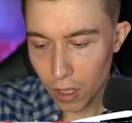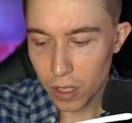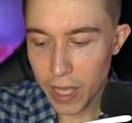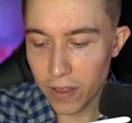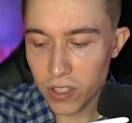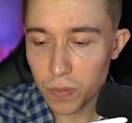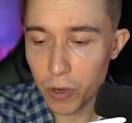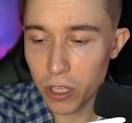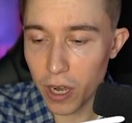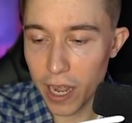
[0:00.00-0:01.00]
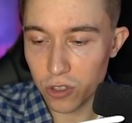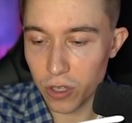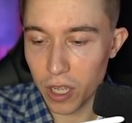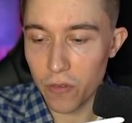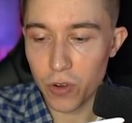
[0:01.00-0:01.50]
Yeah, this is pretty good,
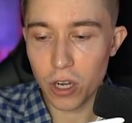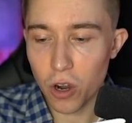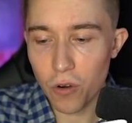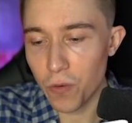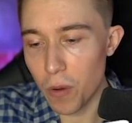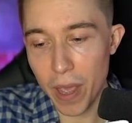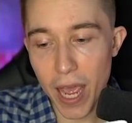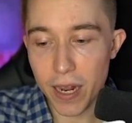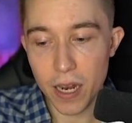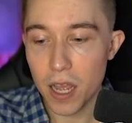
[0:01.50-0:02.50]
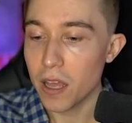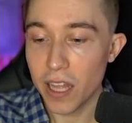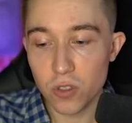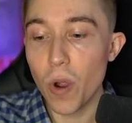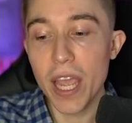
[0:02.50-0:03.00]
actually. If you're going to go for a bandit,
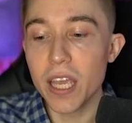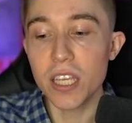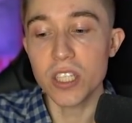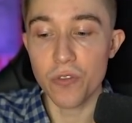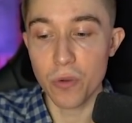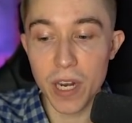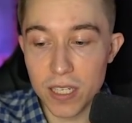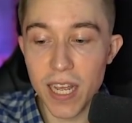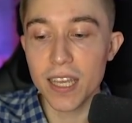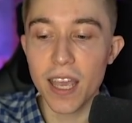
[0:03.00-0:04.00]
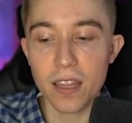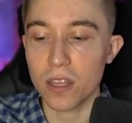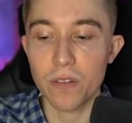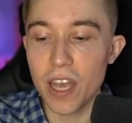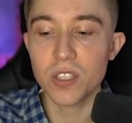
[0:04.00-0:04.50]
that's way easier for me to dedicate
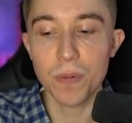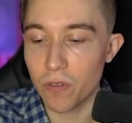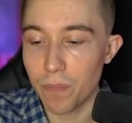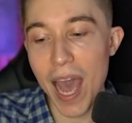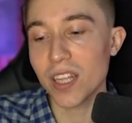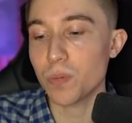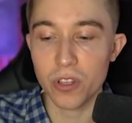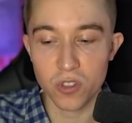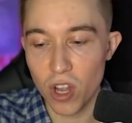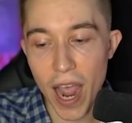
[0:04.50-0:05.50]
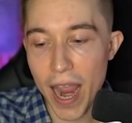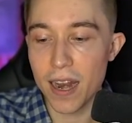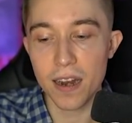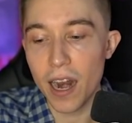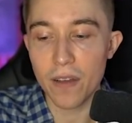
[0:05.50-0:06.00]
the investment of bats plus
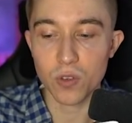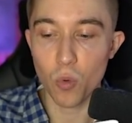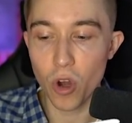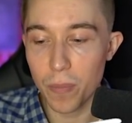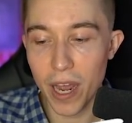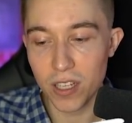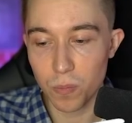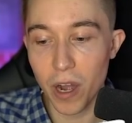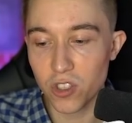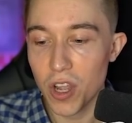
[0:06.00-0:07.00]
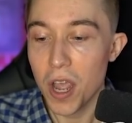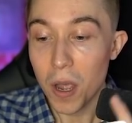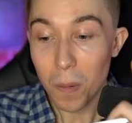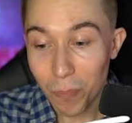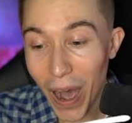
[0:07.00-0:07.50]
giant and not have to worry about as much.
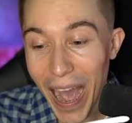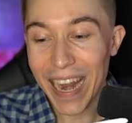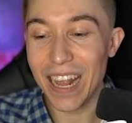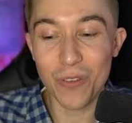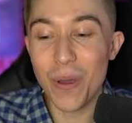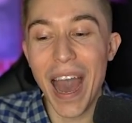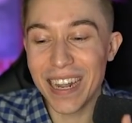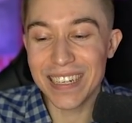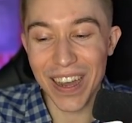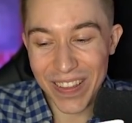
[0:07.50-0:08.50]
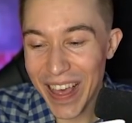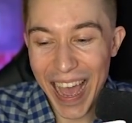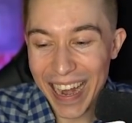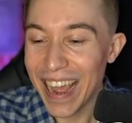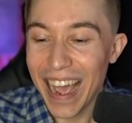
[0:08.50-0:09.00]
But if you hadn't done
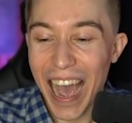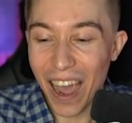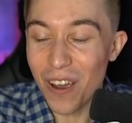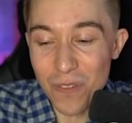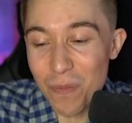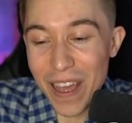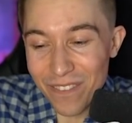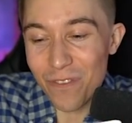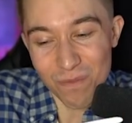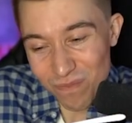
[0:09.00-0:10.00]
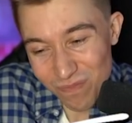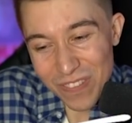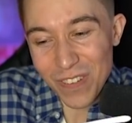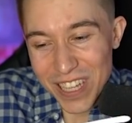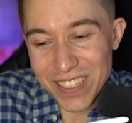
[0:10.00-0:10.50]
that, I would have been
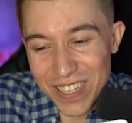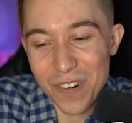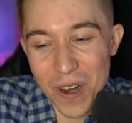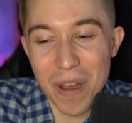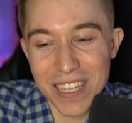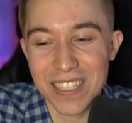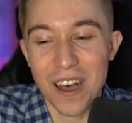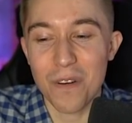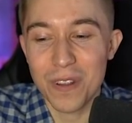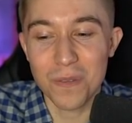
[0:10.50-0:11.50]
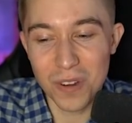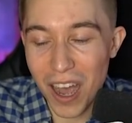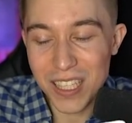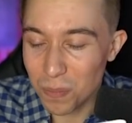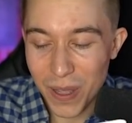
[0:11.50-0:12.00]
considering myself and
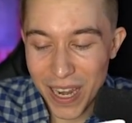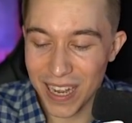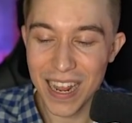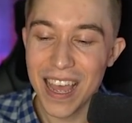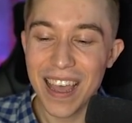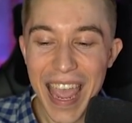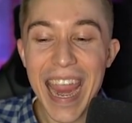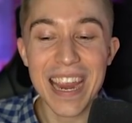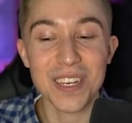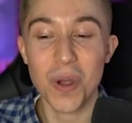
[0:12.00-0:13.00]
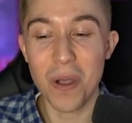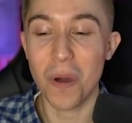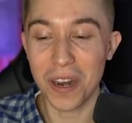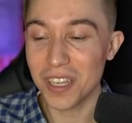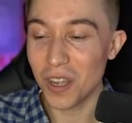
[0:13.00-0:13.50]
contemplating, hey, do I want to